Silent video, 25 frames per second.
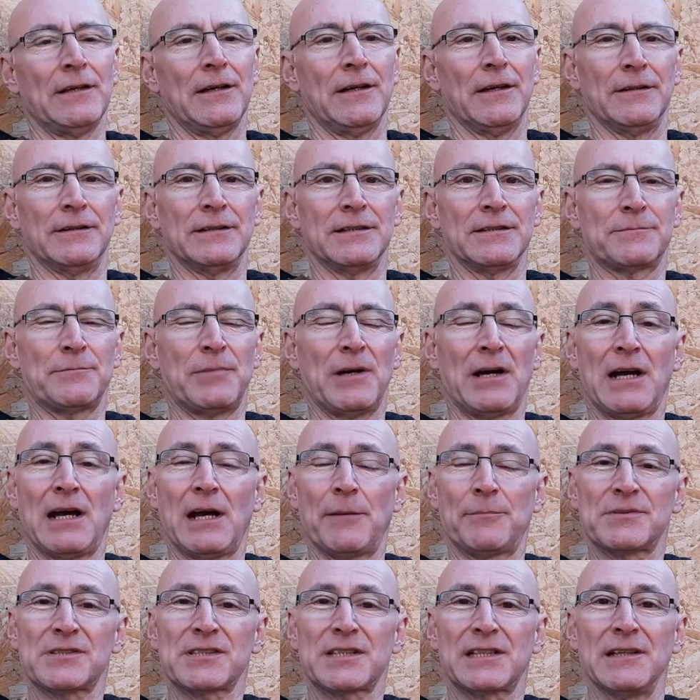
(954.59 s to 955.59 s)
and
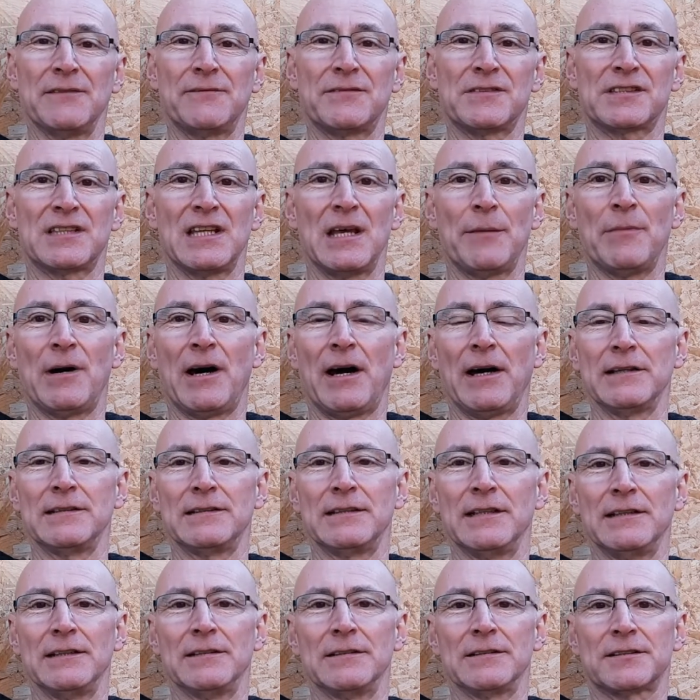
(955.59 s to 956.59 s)
perhaps gives them
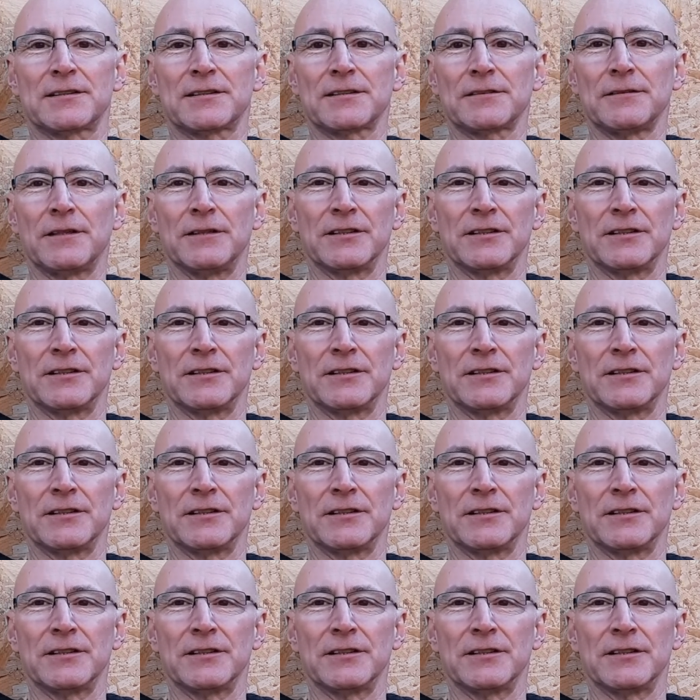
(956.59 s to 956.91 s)
ideas